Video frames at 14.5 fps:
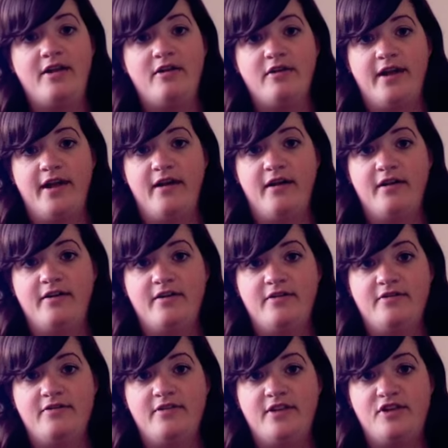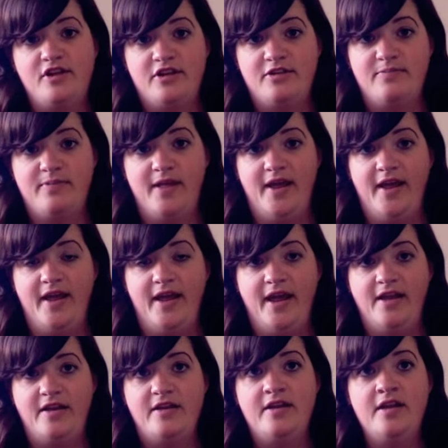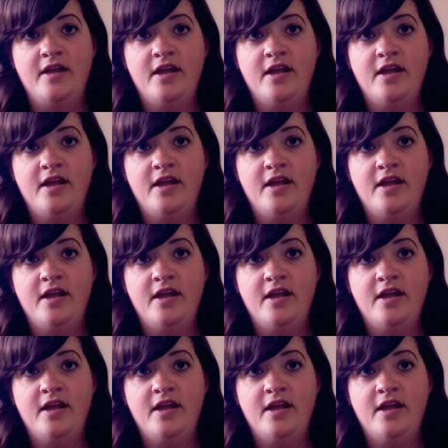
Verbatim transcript: her characters that she is playing and